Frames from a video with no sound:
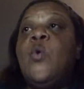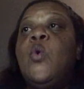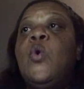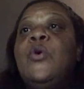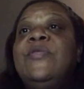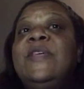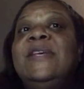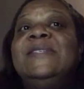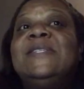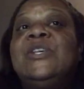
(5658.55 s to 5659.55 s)
all
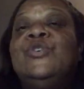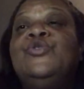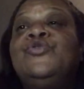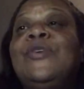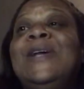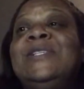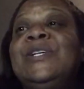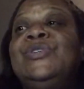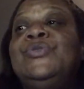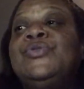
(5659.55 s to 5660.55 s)
these skilled trades
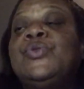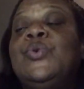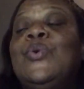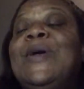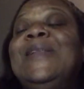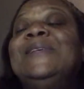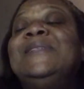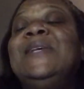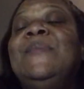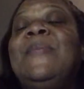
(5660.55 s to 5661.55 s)
in the school, and it
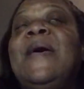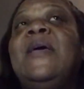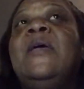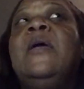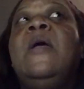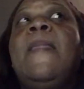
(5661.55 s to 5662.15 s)
seemed like